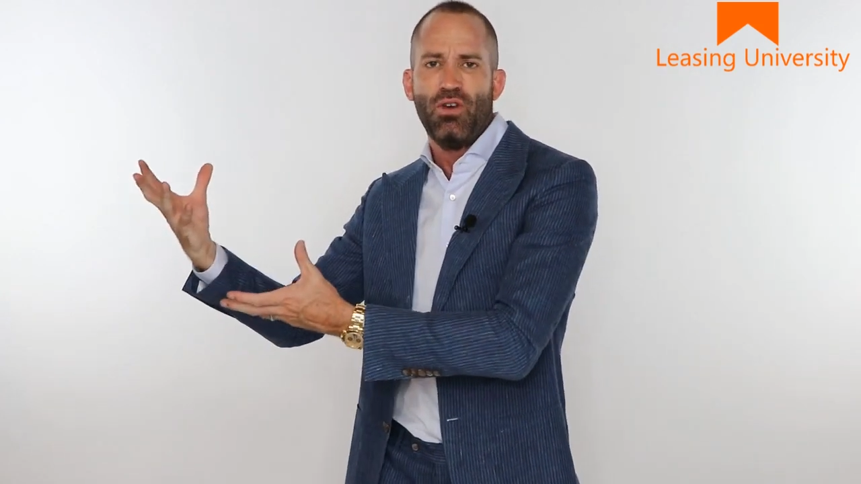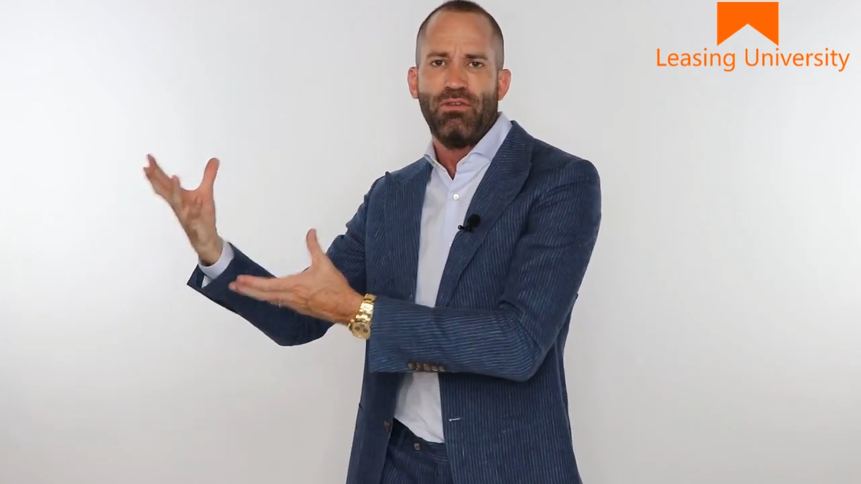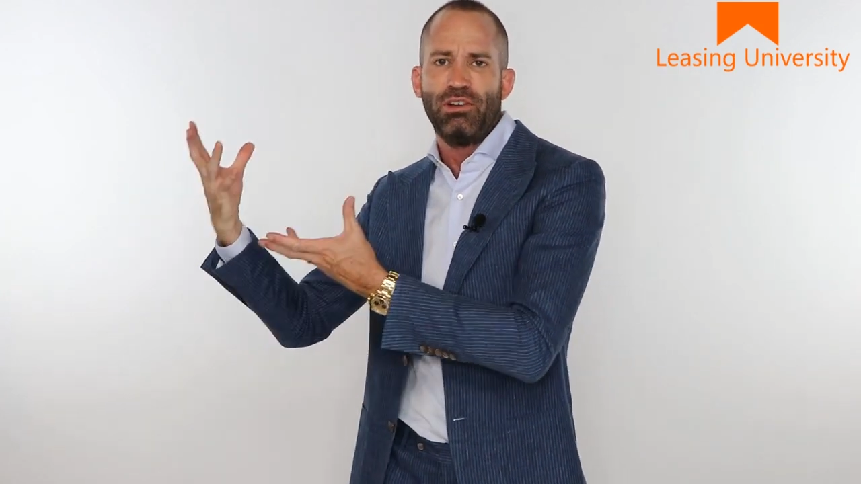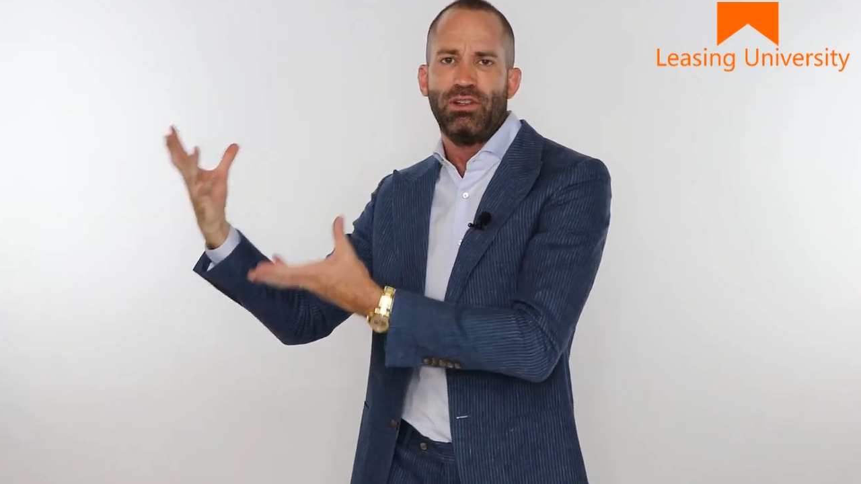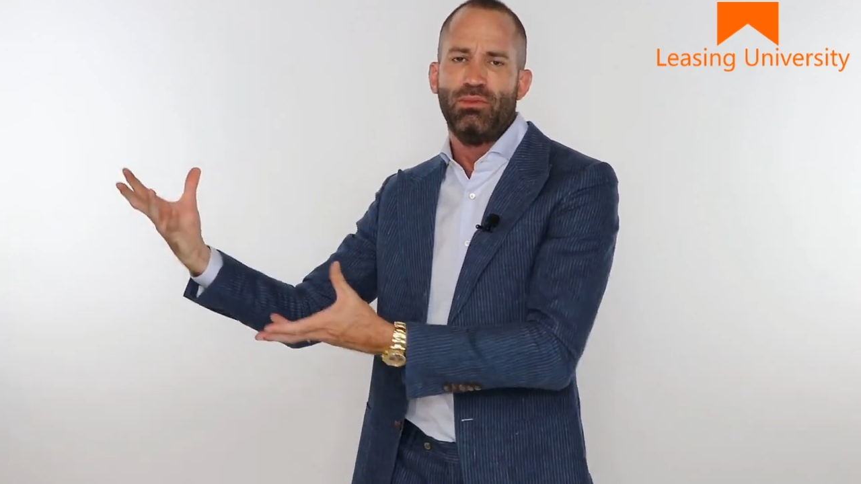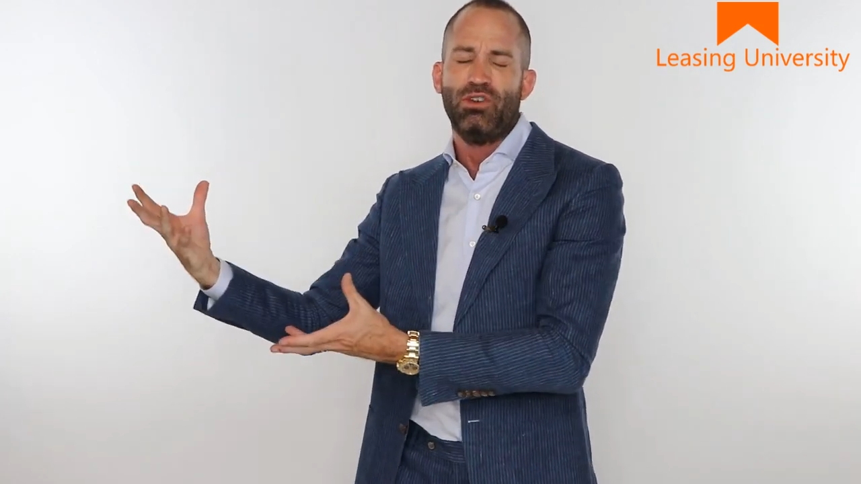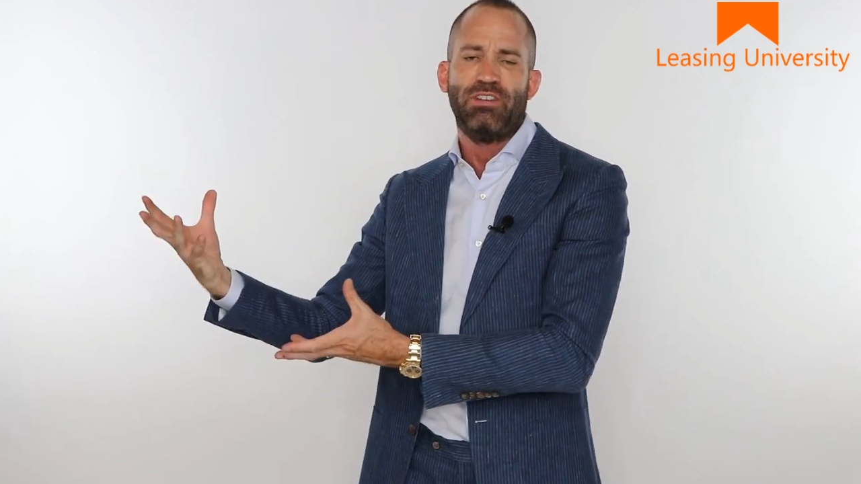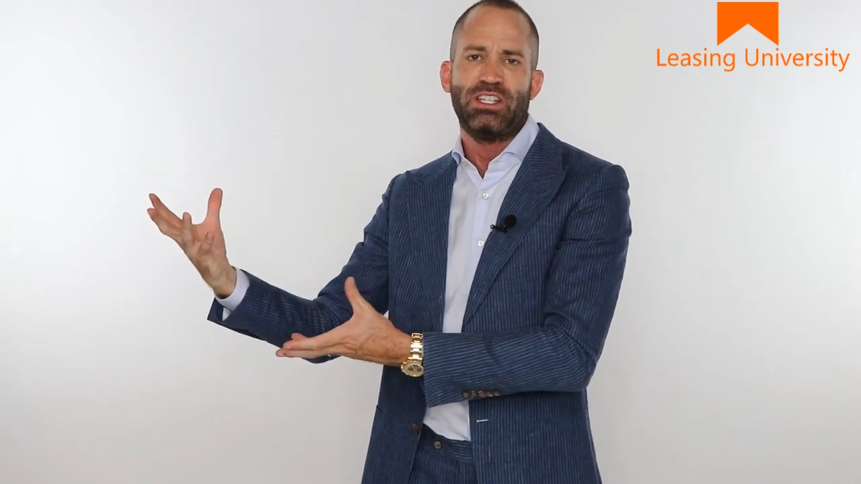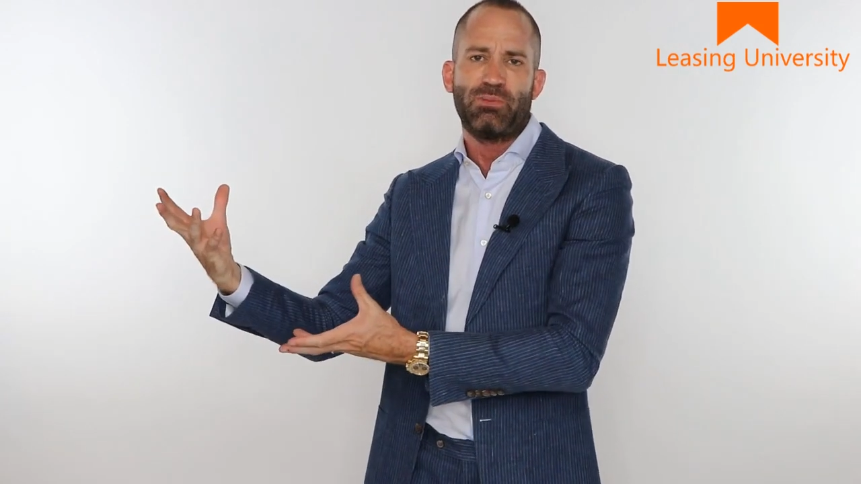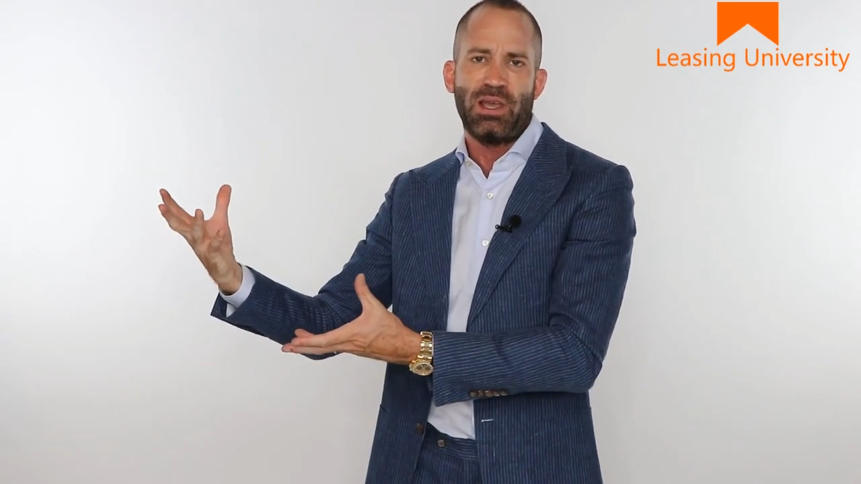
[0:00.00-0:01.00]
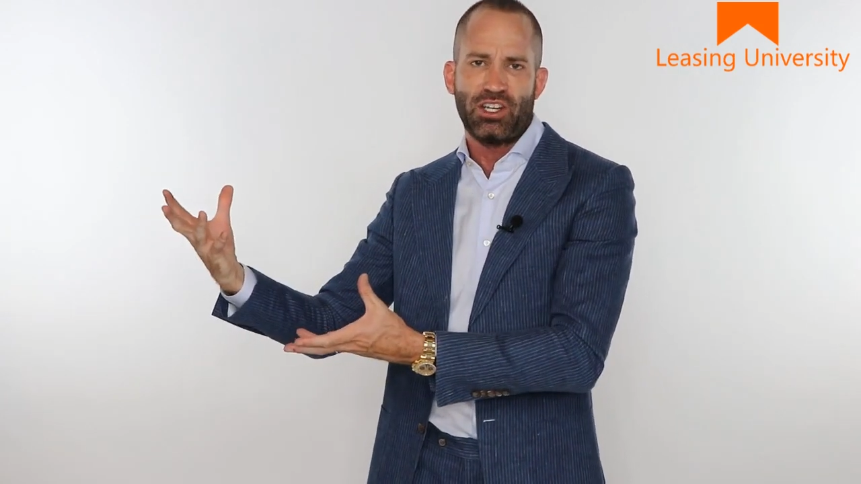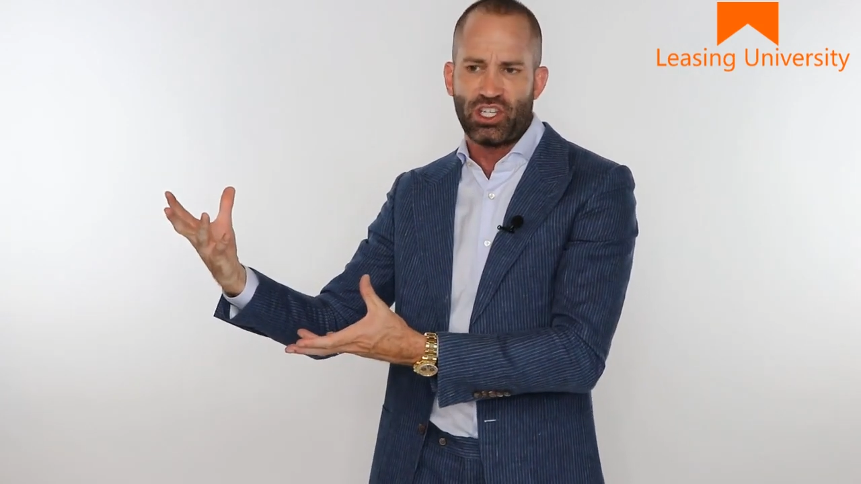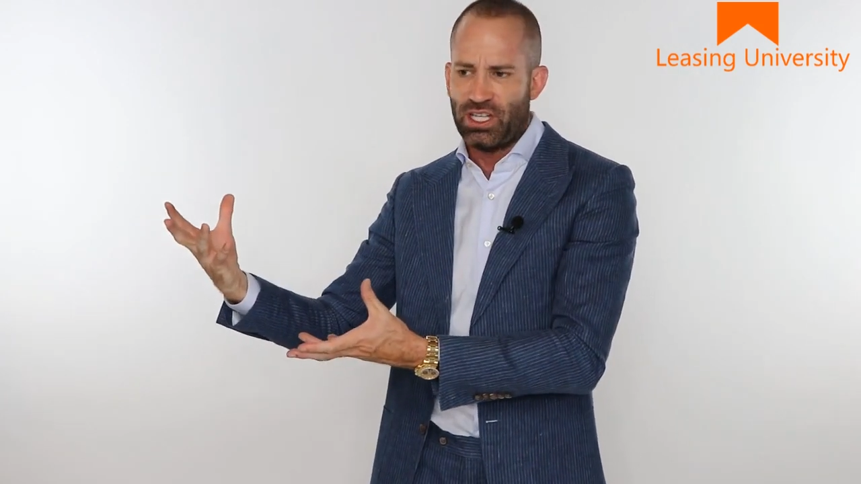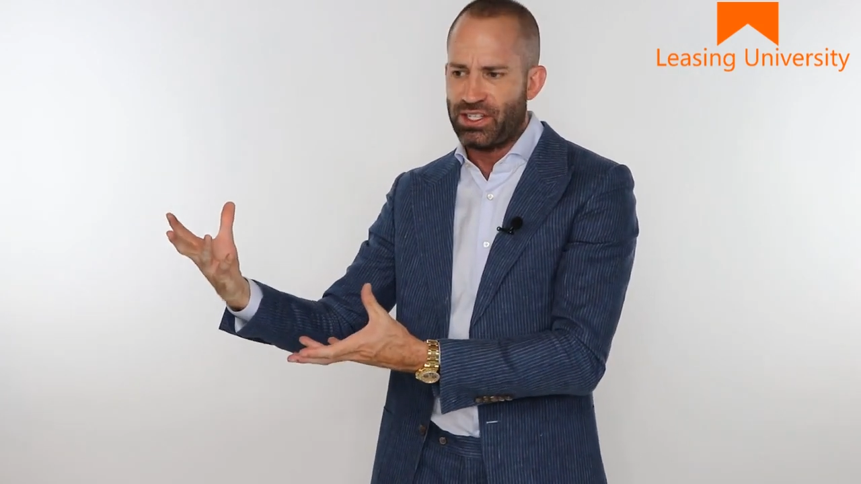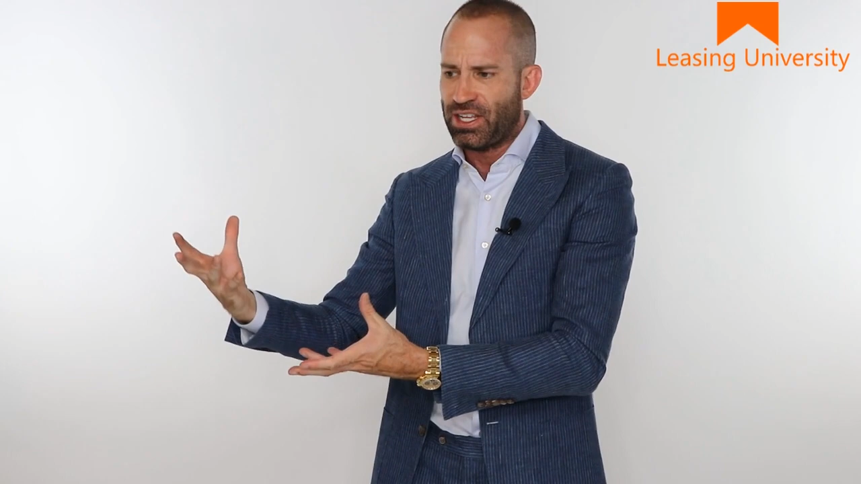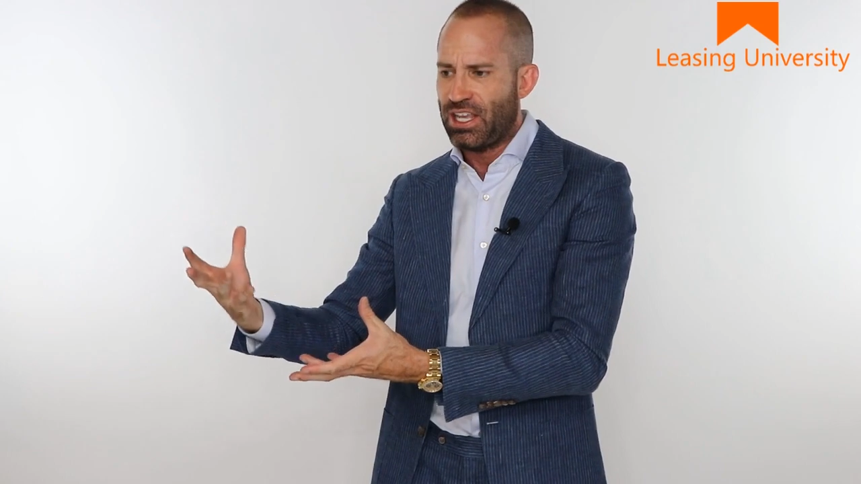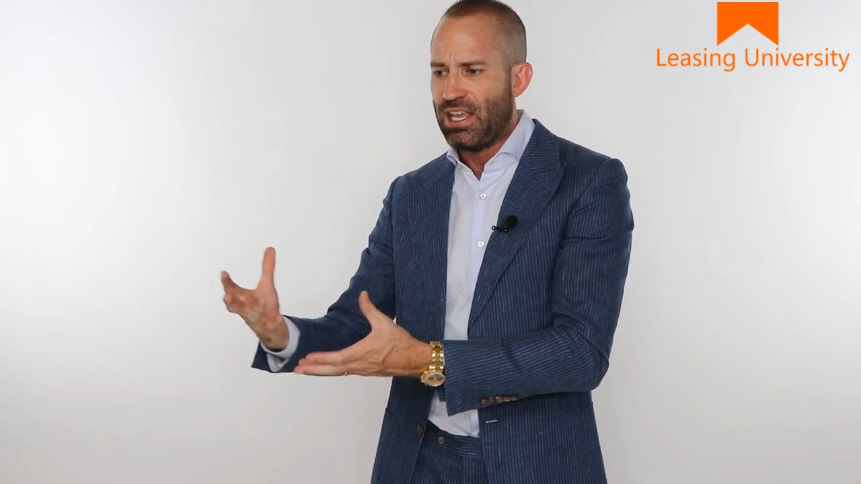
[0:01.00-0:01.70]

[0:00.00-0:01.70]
over to the move in specialist,